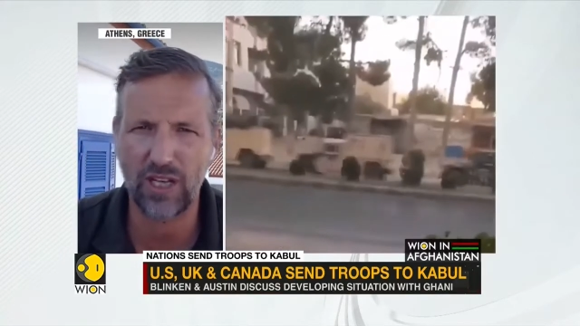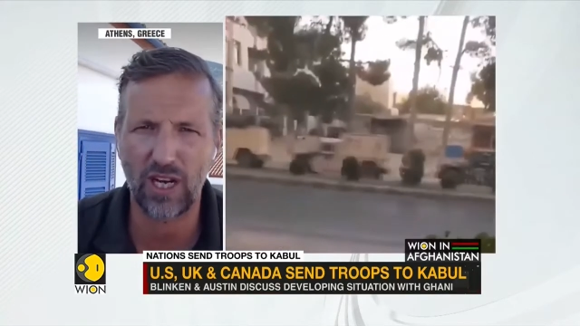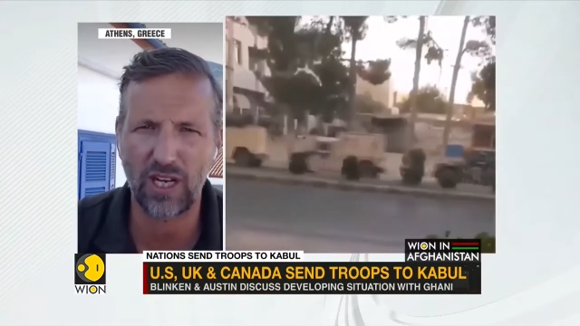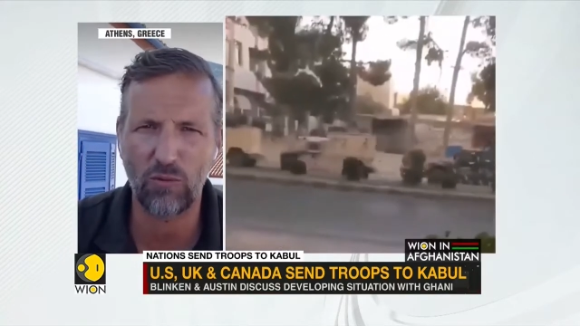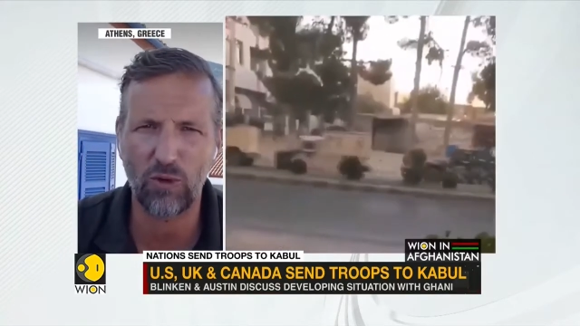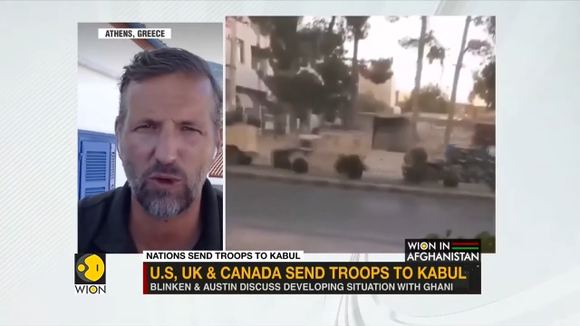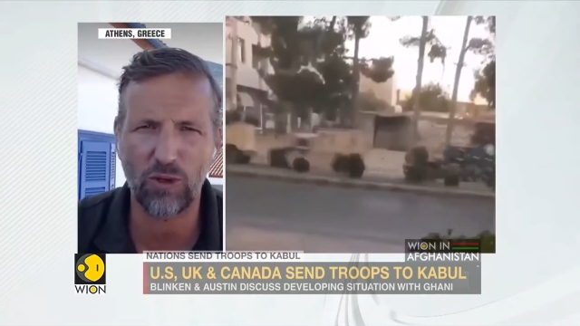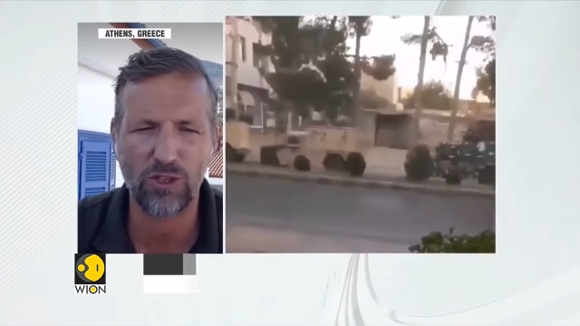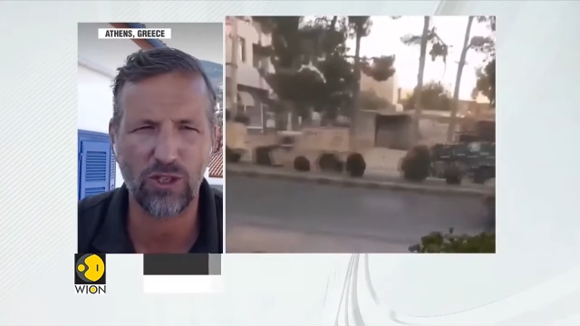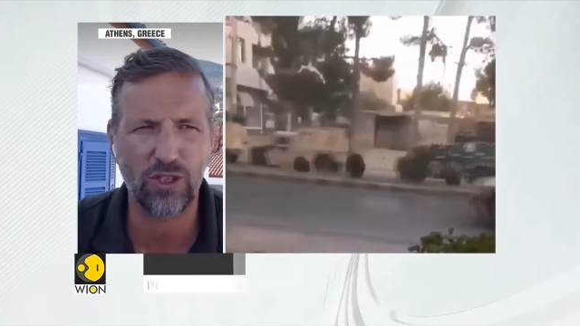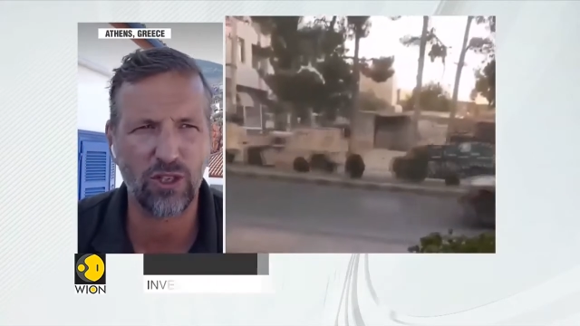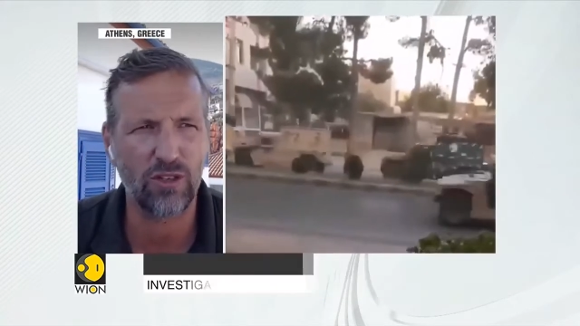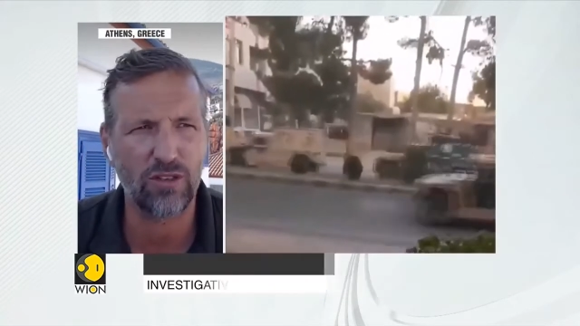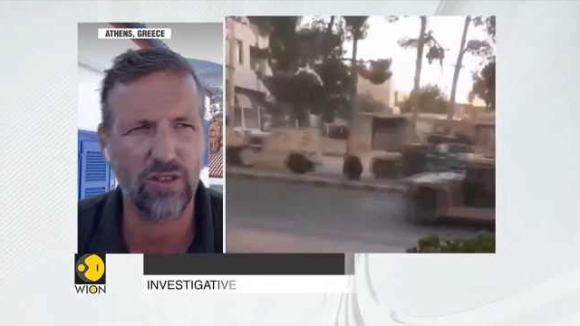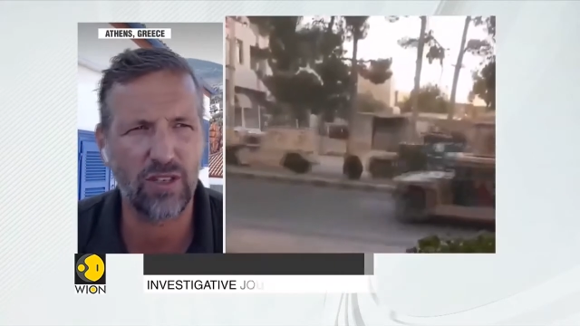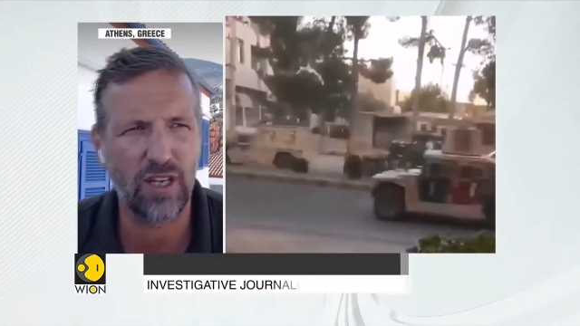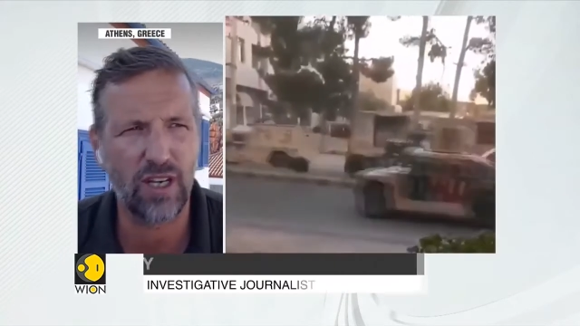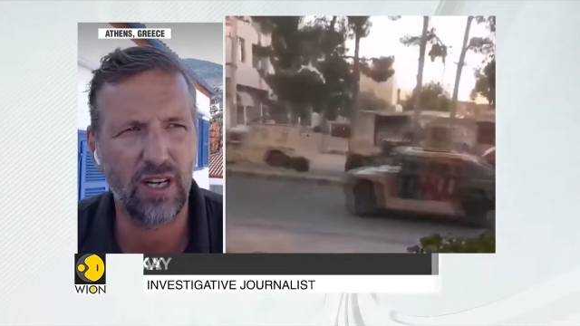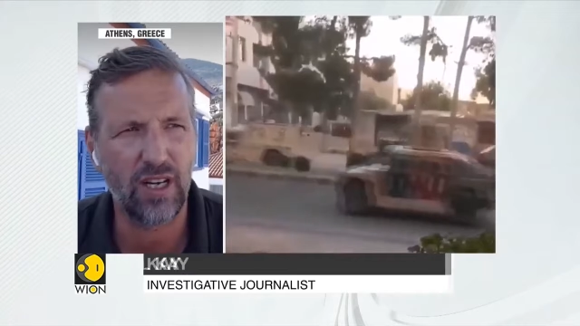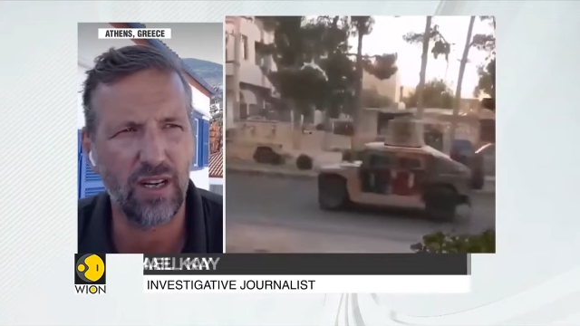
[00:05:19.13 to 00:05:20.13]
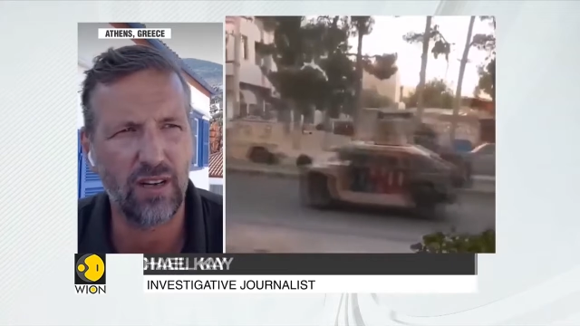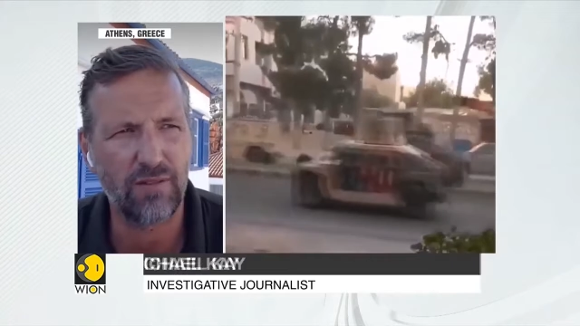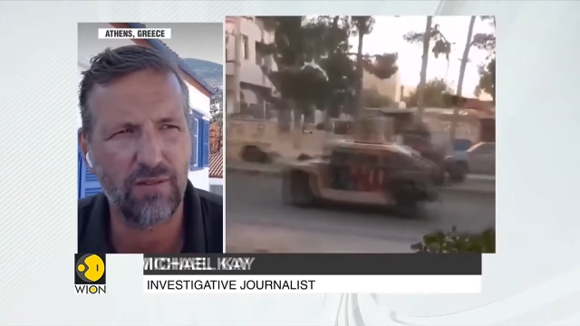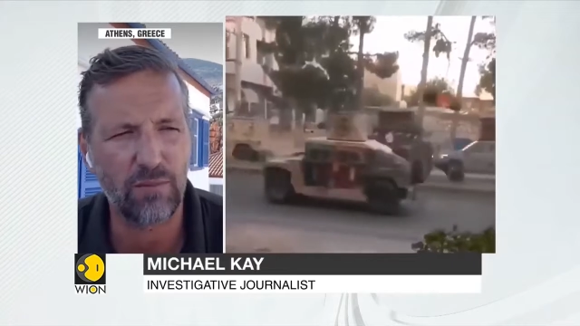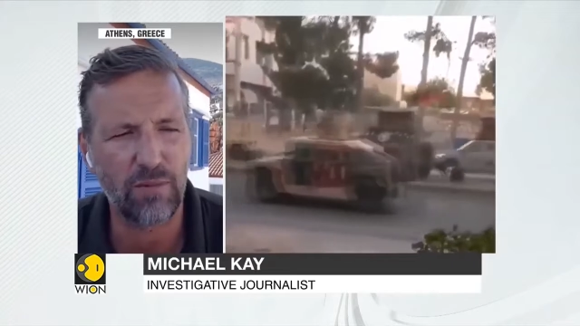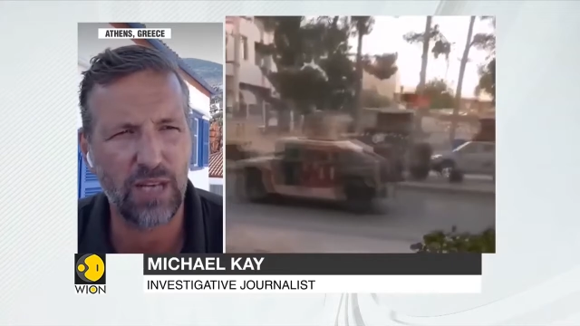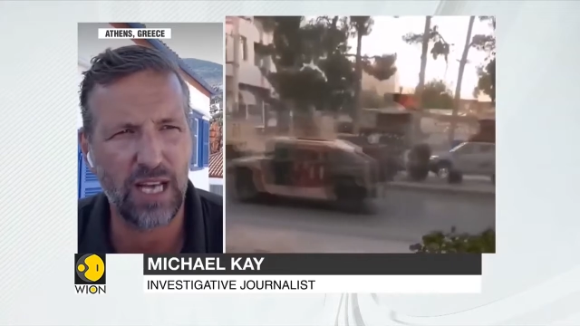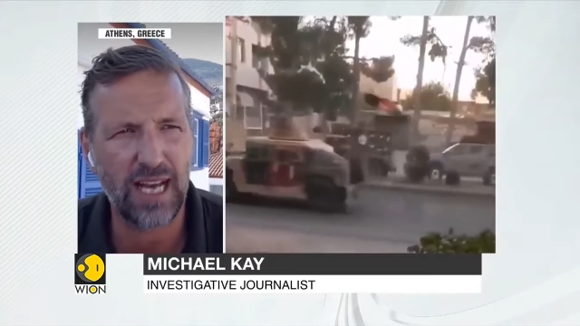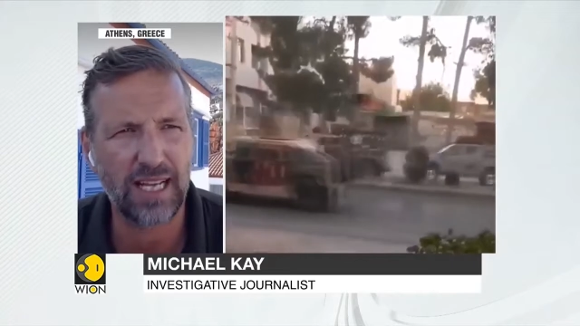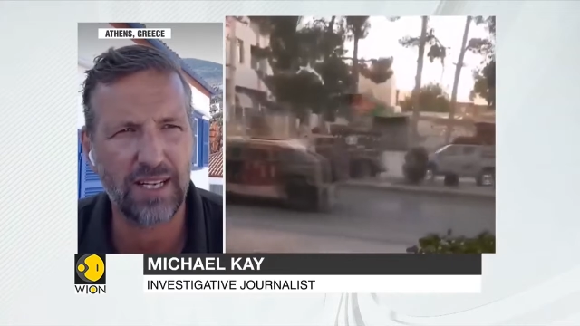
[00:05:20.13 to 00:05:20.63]
that I watched on
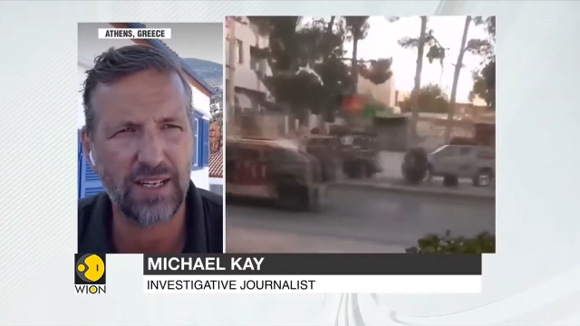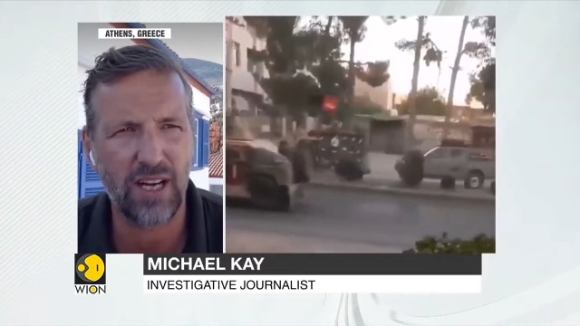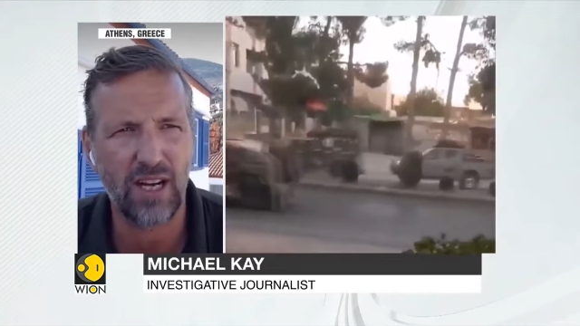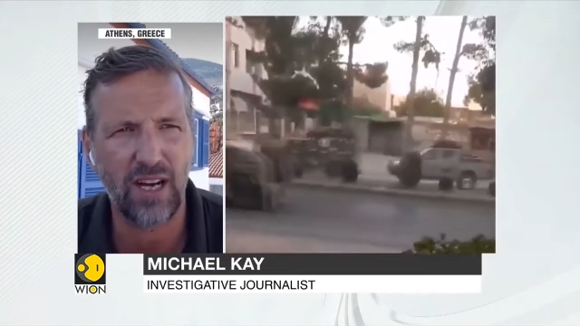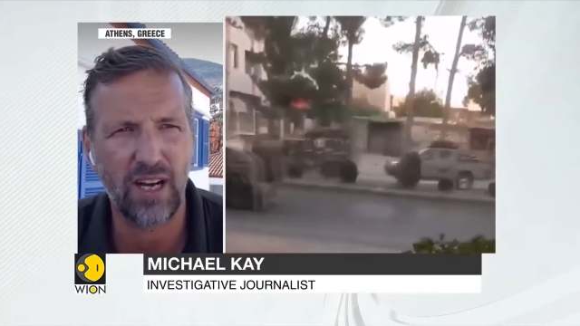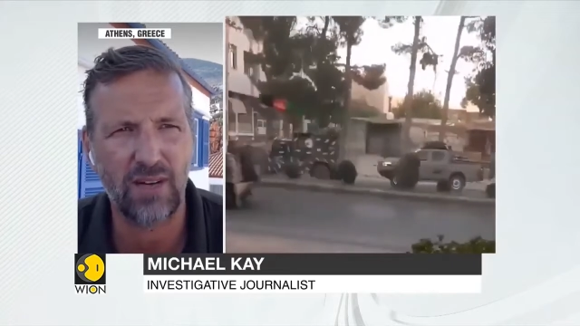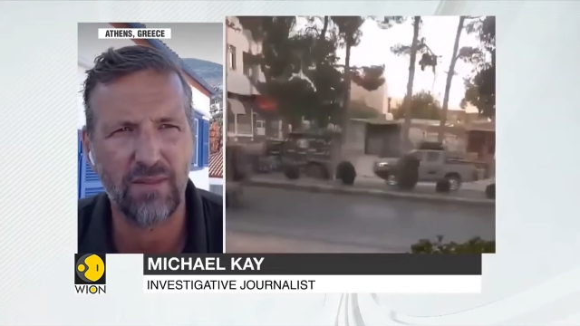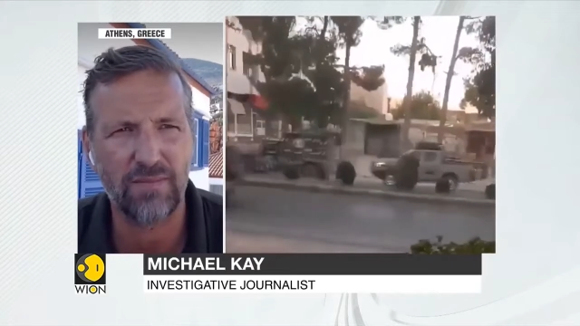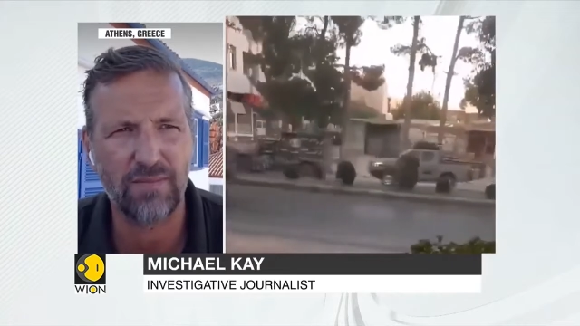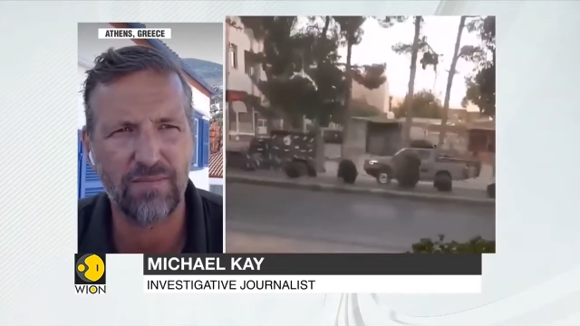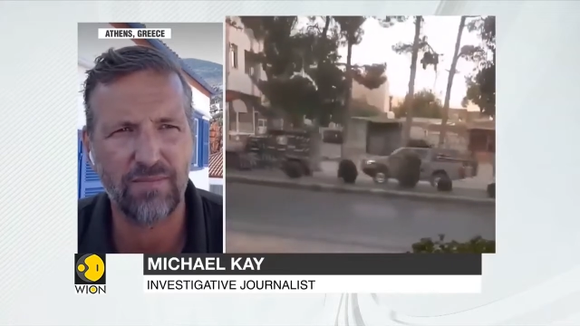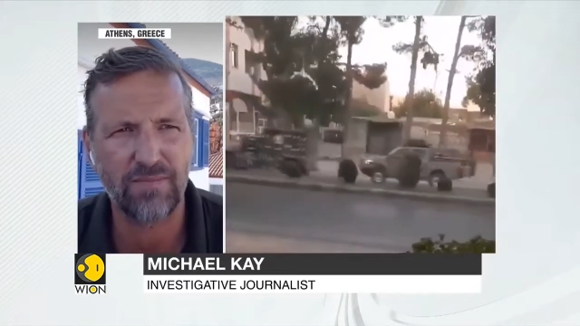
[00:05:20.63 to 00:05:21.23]
from Kandahar.